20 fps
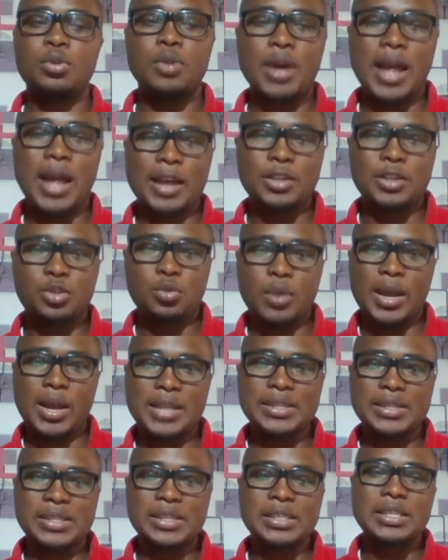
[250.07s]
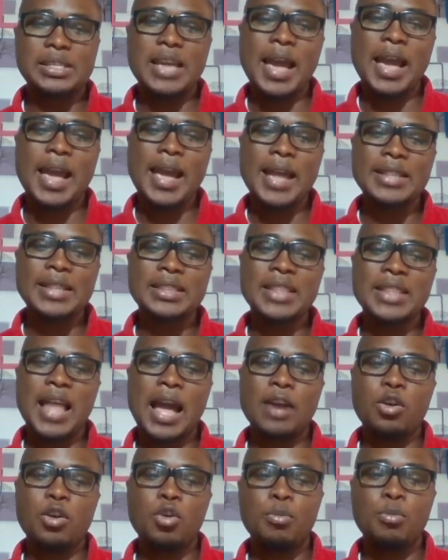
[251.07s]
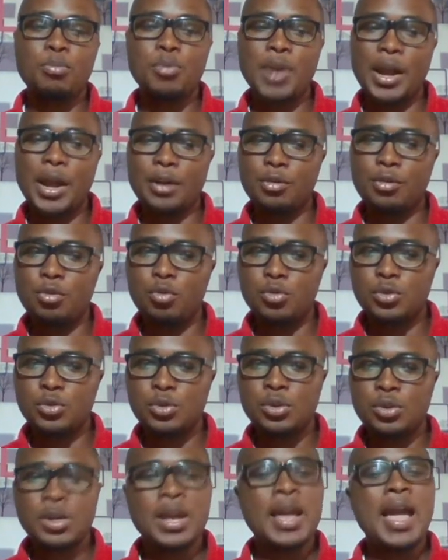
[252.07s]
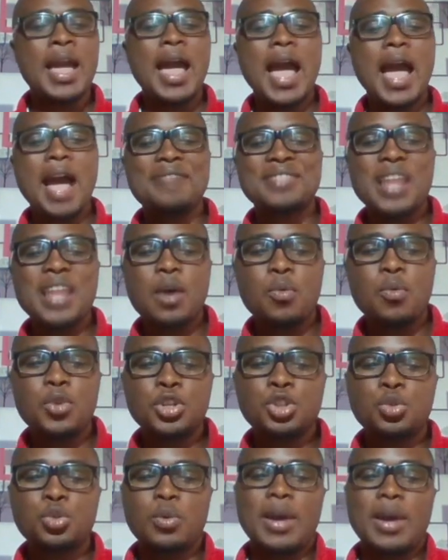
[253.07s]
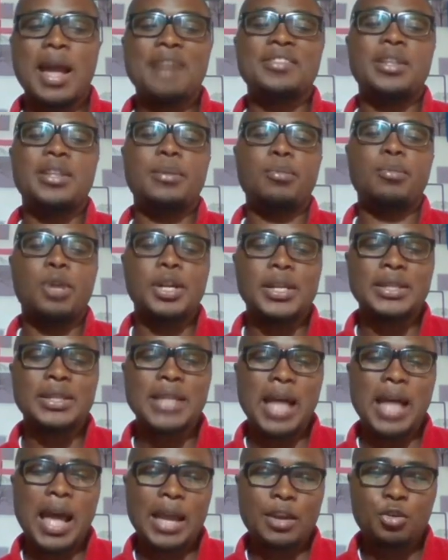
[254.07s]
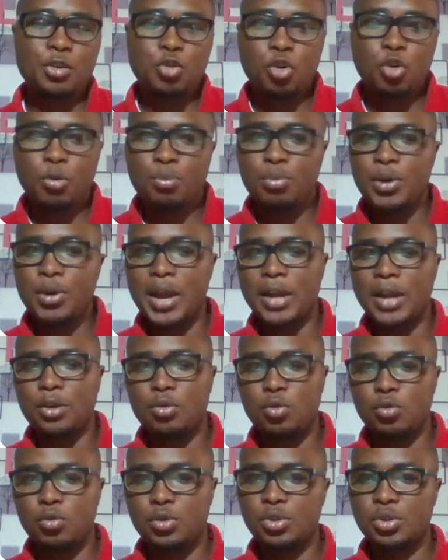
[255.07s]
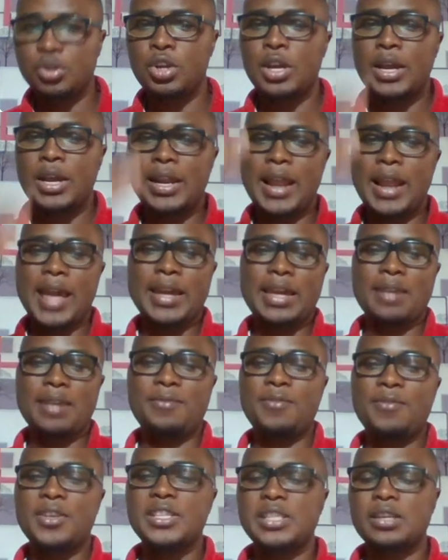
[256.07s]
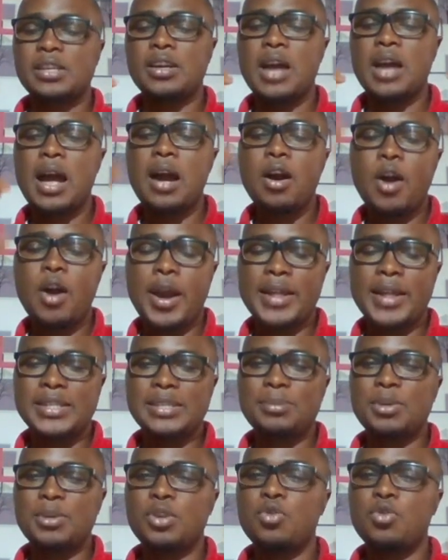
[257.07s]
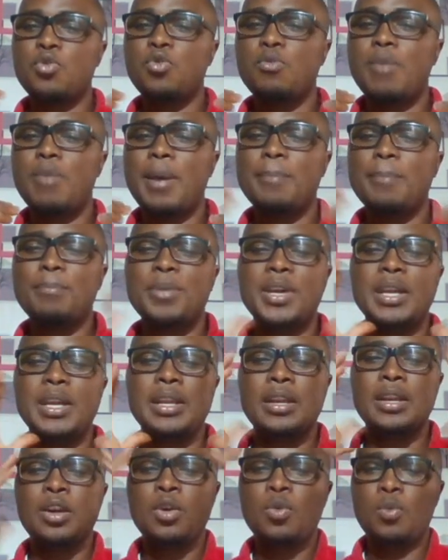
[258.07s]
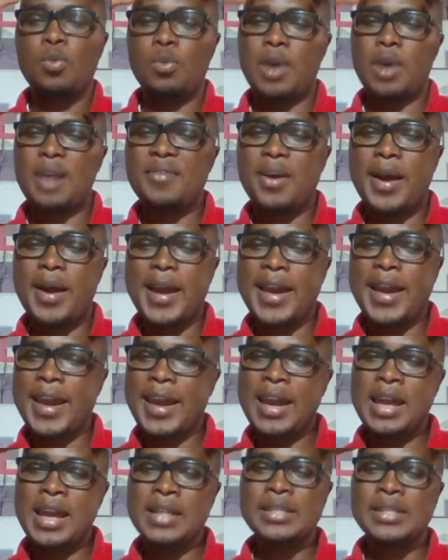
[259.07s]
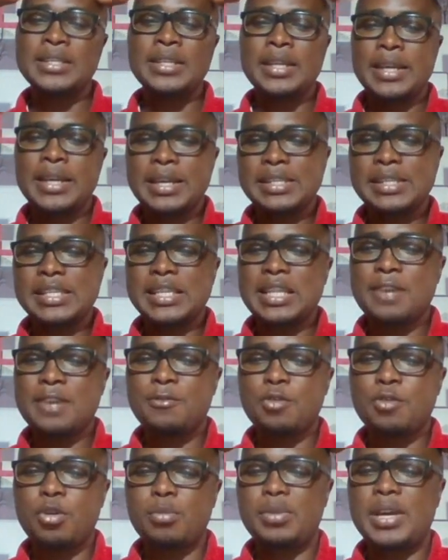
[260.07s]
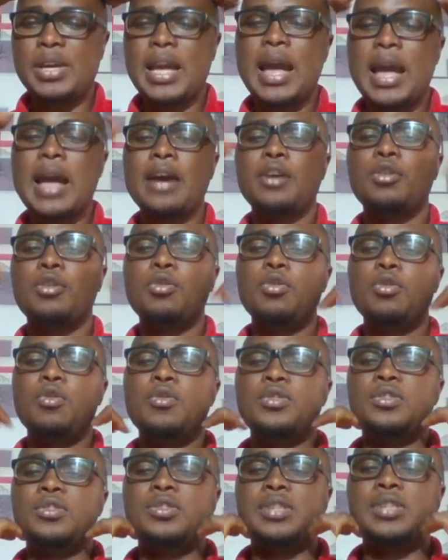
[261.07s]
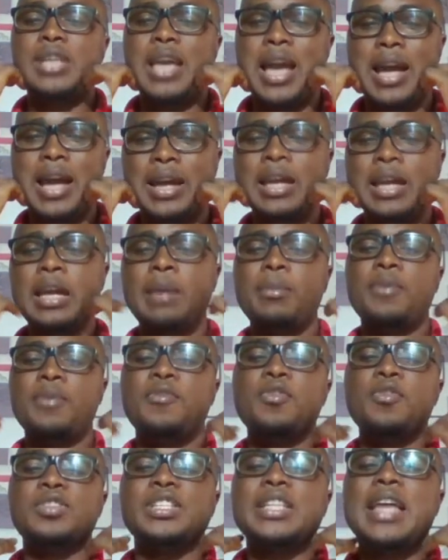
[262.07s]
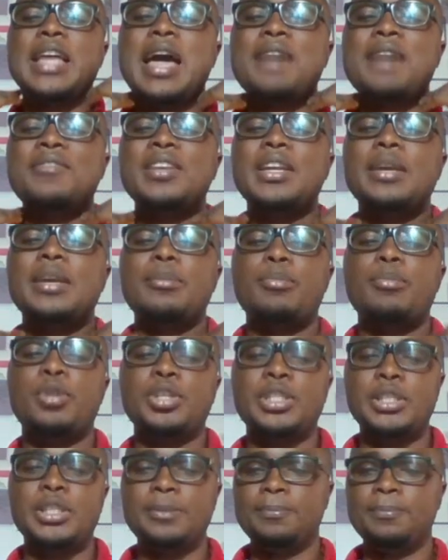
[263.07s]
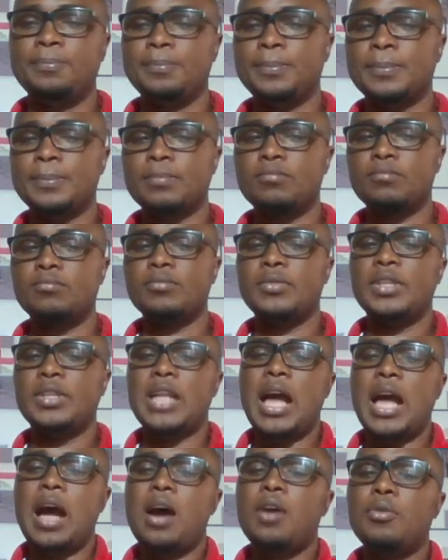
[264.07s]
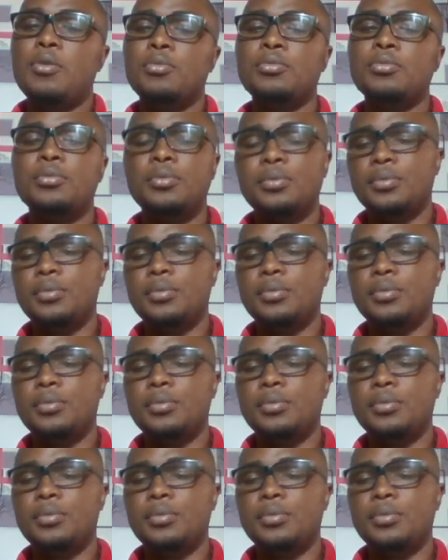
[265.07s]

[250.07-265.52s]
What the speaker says: As you can see here, head tag, open and close. After which we have the body tag, open and close. Like a physical or a typical human being, we have our head started from here, closed here, before we started having the body down